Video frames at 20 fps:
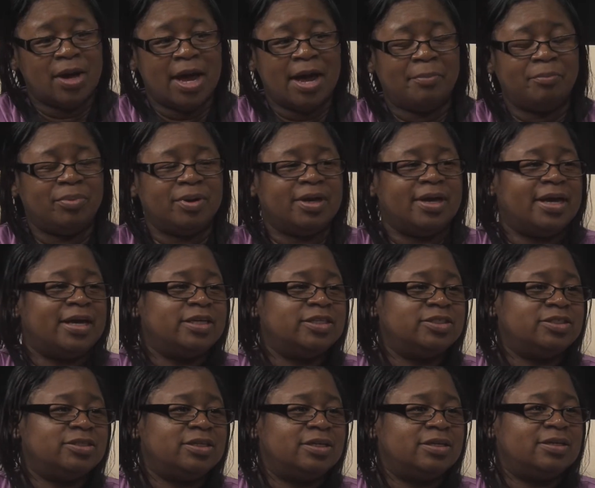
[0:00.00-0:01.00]

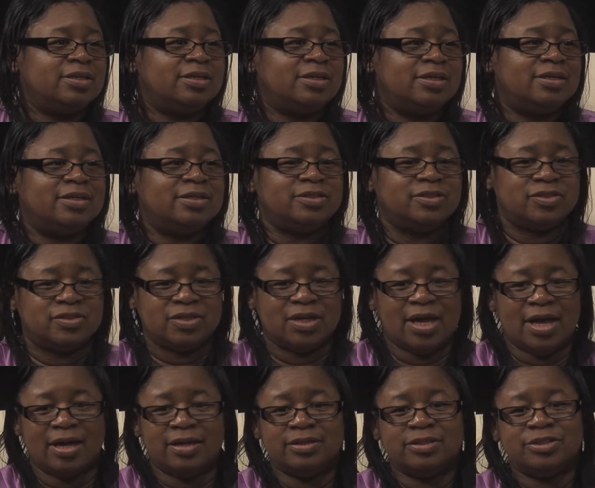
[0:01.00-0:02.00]
application, and it just
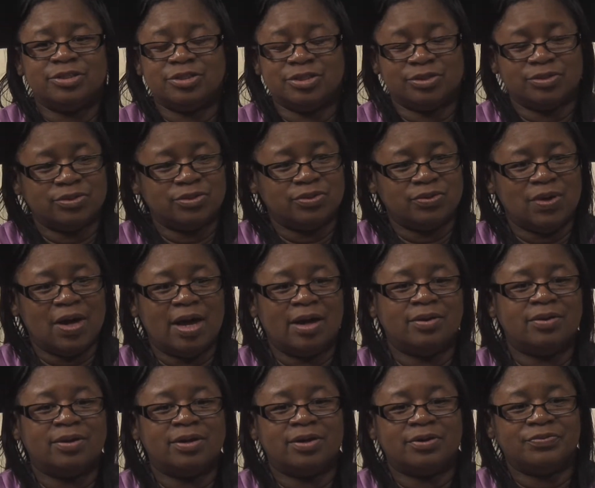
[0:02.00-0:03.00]
kind of shows you how
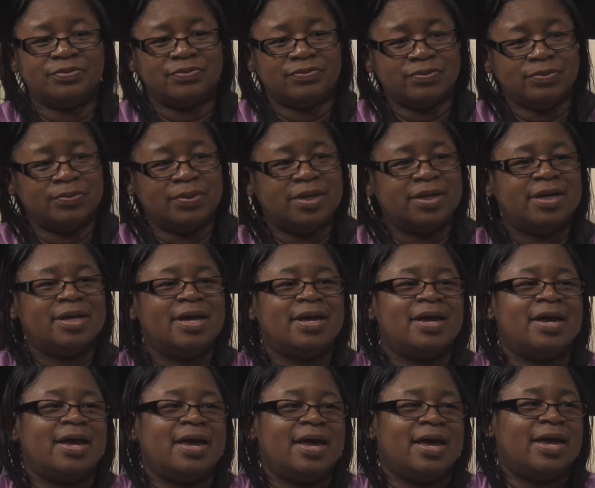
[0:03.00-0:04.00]
to go through it.
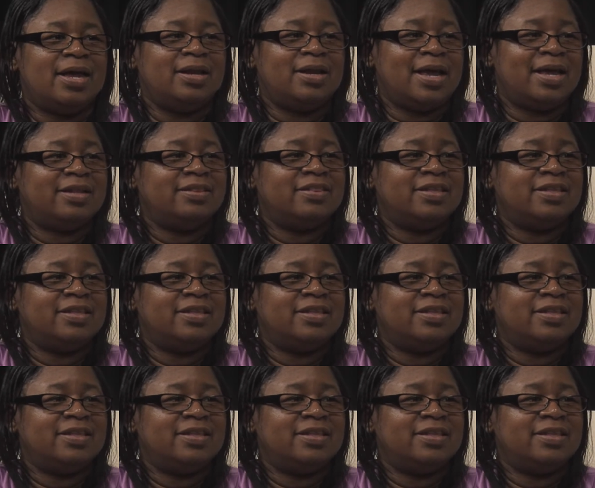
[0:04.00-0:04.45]
And at